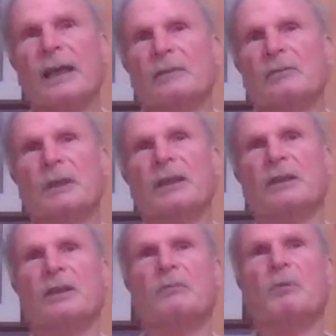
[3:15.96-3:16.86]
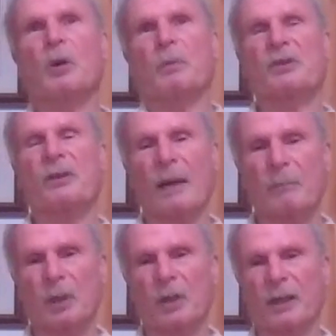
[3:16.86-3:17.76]
that we could do more
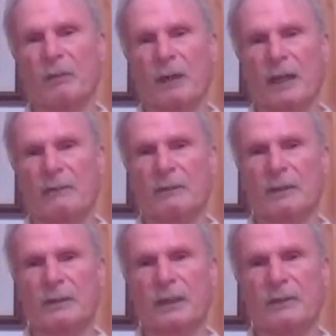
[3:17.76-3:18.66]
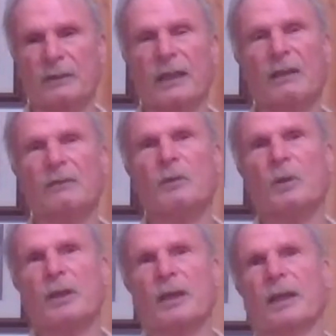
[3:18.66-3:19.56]
prescribed burning around Southern
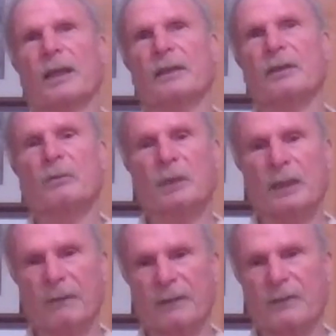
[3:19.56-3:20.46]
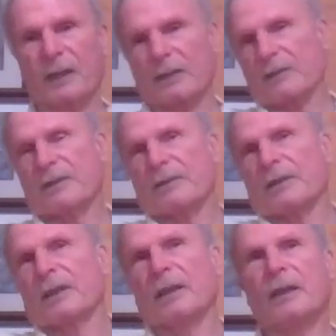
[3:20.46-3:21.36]
California and you wouldn't have these fires
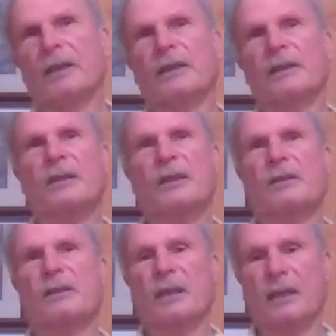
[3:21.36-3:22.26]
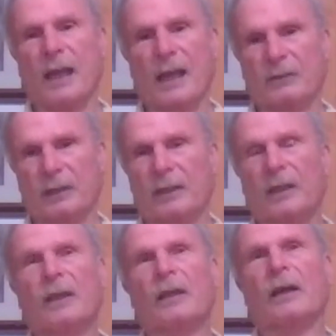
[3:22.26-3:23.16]
is just inaccurate.
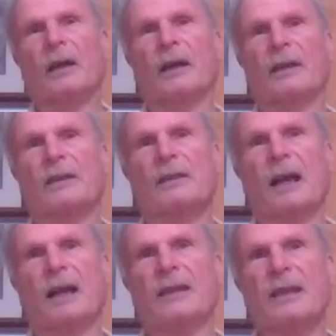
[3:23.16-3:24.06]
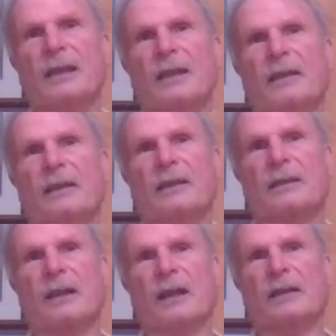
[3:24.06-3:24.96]
It's not needed,
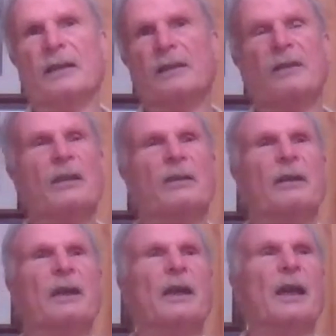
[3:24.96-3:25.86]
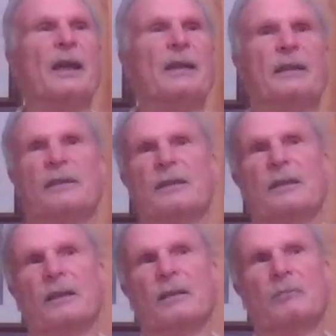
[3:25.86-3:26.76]
it's not necessary, and
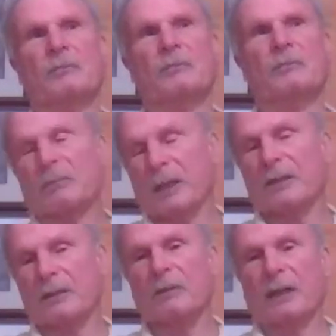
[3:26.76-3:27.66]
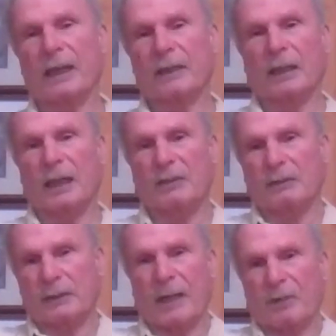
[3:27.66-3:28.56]
it would be doing
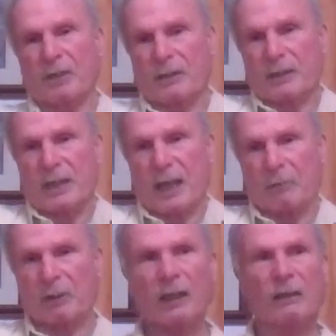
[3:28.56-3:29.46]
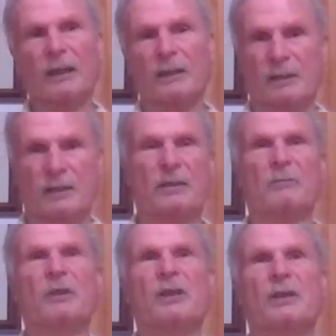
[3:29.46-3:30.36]
ecological damage to the chaparral
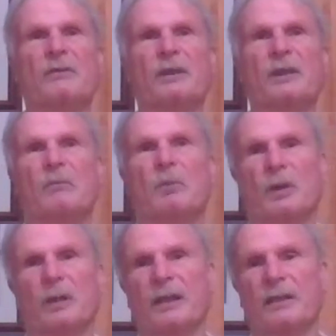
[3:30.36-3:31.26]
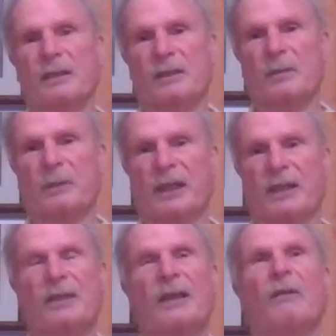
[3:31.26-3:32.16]
ecosystem, which is a very important ecosystem
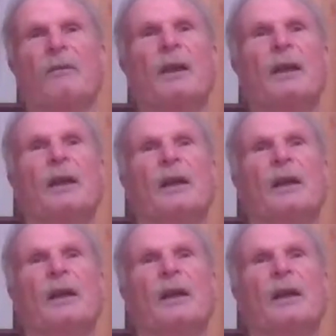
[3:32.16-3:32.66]
in itself.